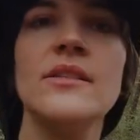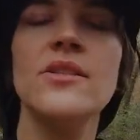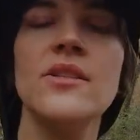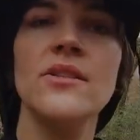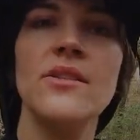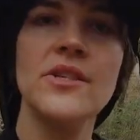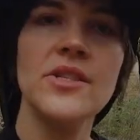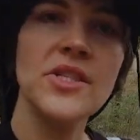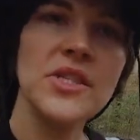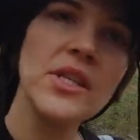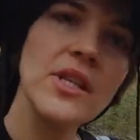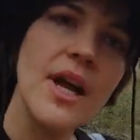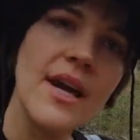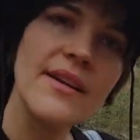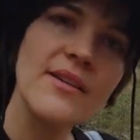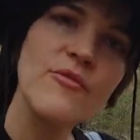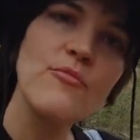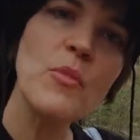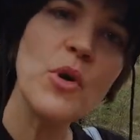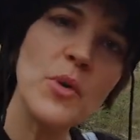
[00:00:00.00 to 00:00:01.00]
So there's a
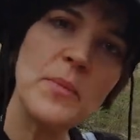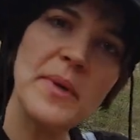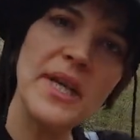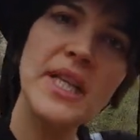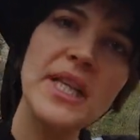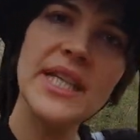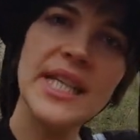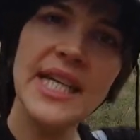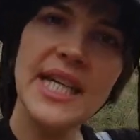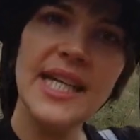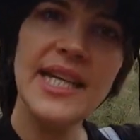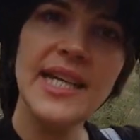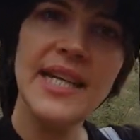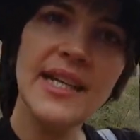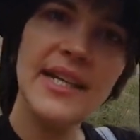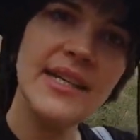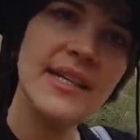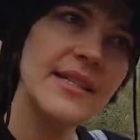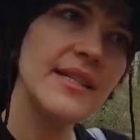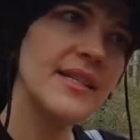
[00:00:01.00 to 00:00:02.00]
lot of mobility
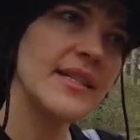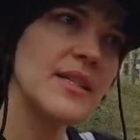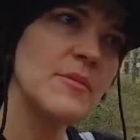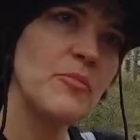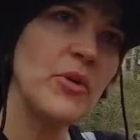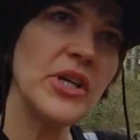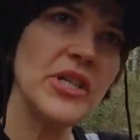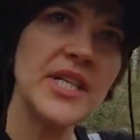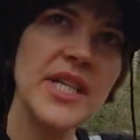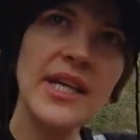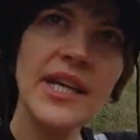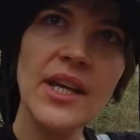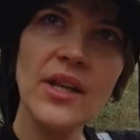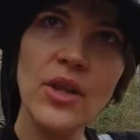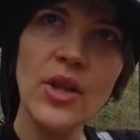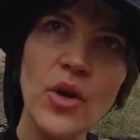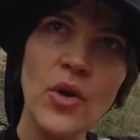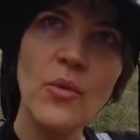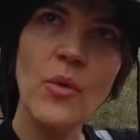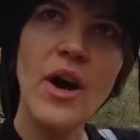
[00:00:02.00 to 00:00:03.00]
in this
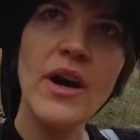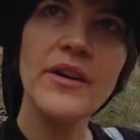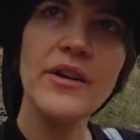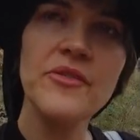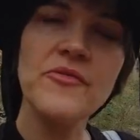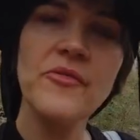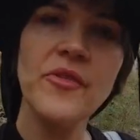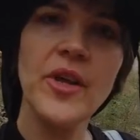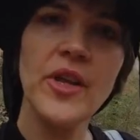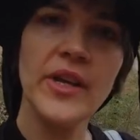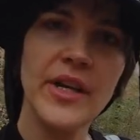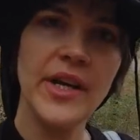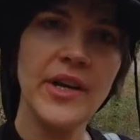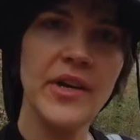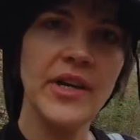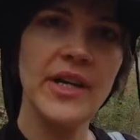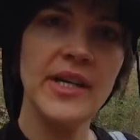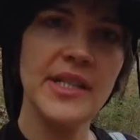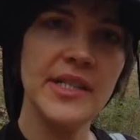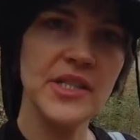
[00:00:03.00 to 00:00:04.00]
particular waterfall
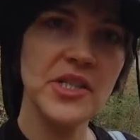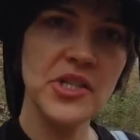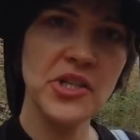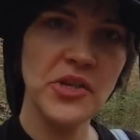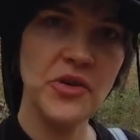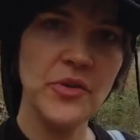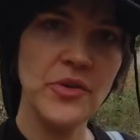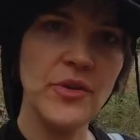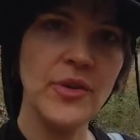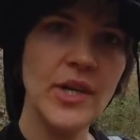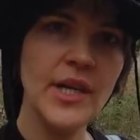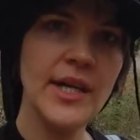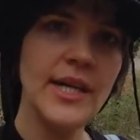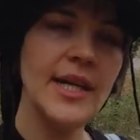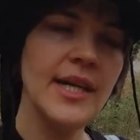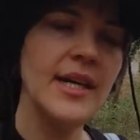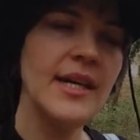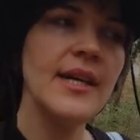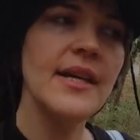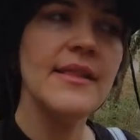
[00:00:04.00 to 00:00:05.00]
area too
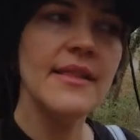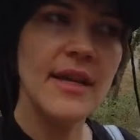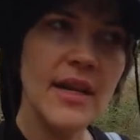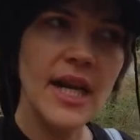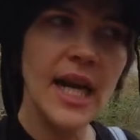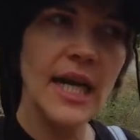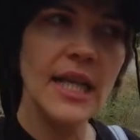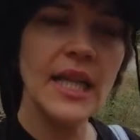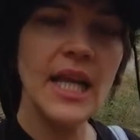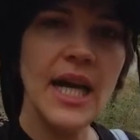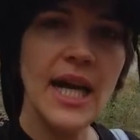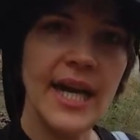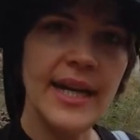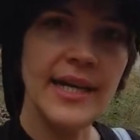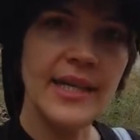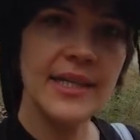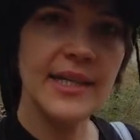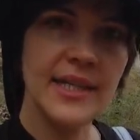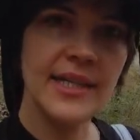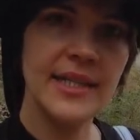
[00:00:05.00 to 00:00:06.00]
that I
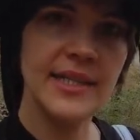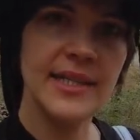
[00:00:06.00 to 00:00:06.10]
like.